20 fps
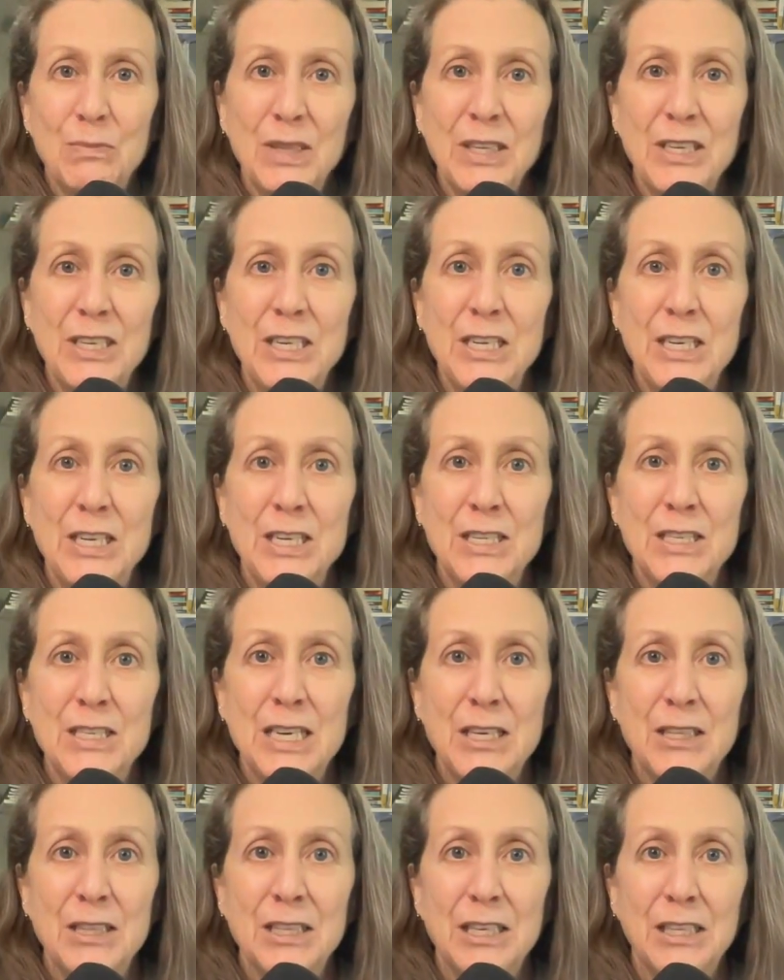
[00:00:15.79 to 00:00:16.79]
Please
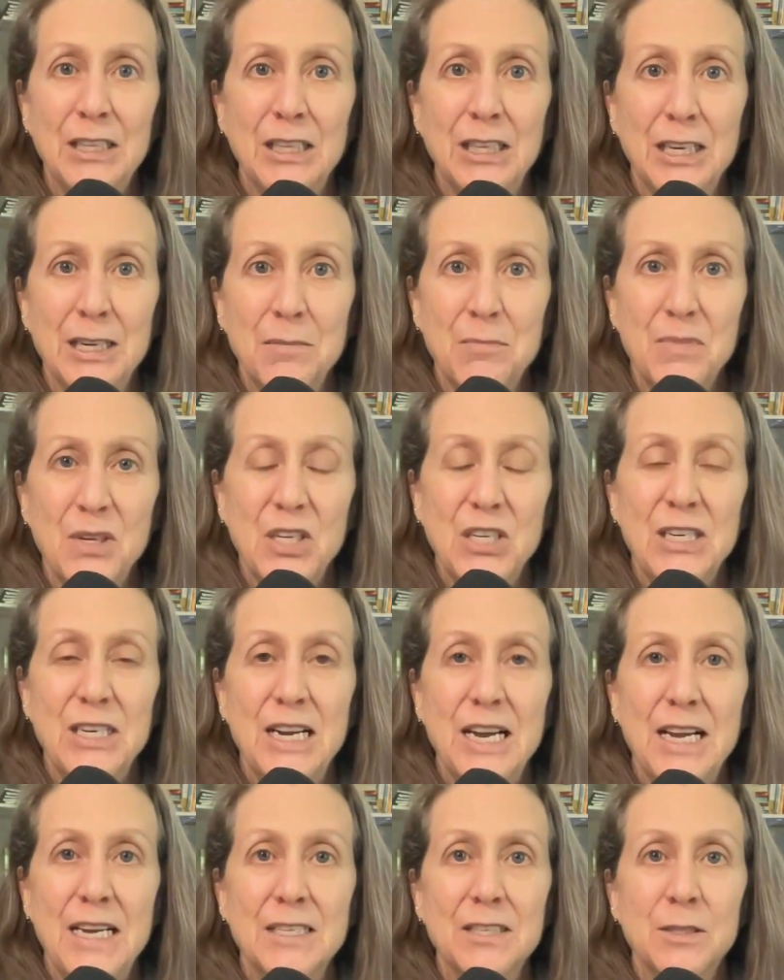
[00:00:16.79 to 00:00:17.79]
hit that like button
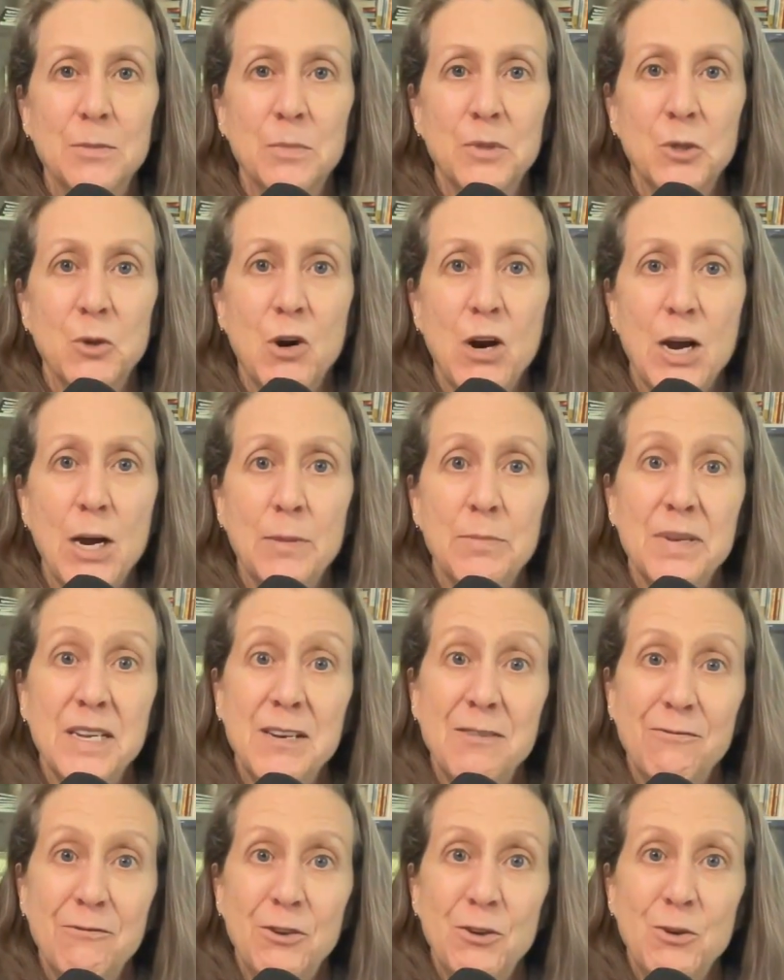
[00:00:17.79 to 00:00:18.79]
and subscribe
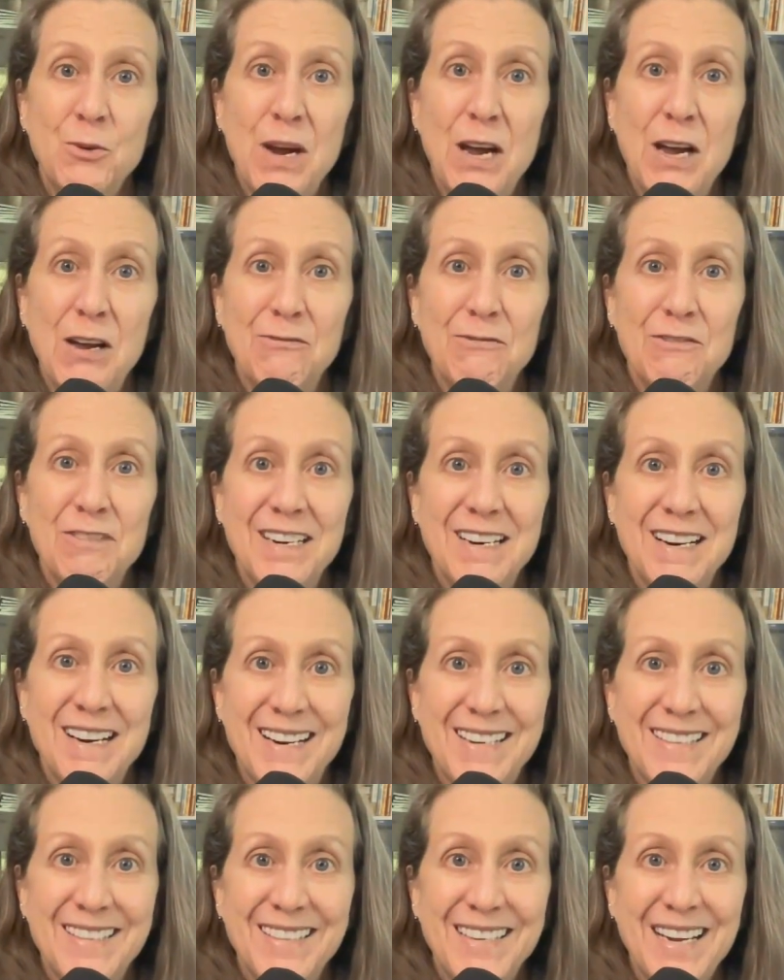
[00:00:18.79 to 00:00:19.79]
if you have
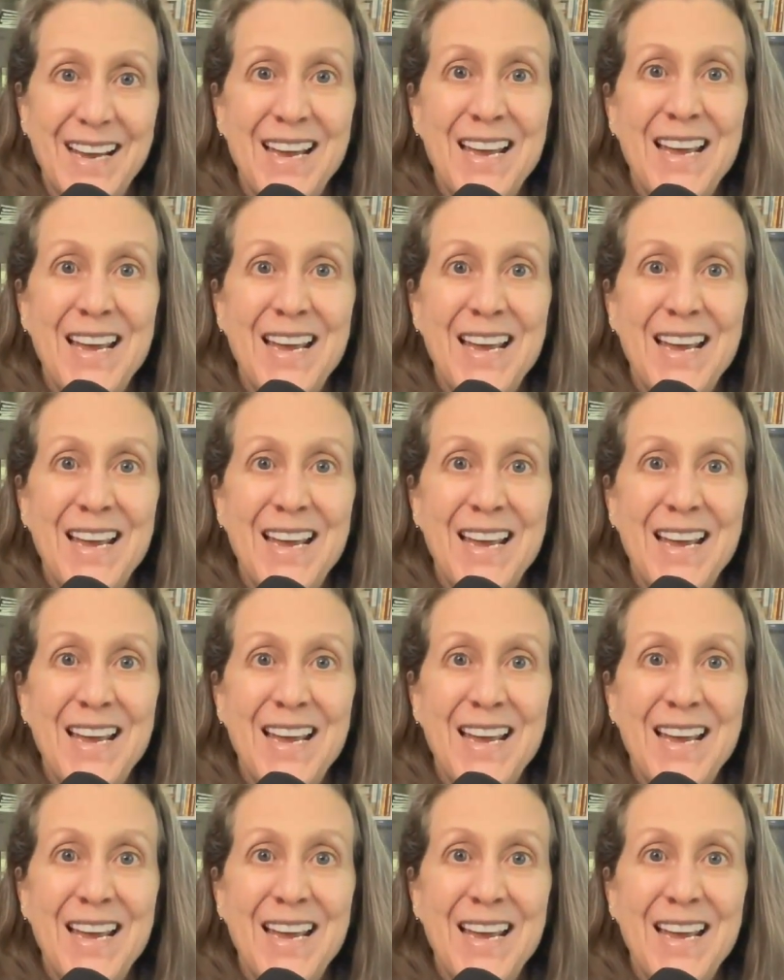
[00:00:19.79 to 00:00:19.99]
not,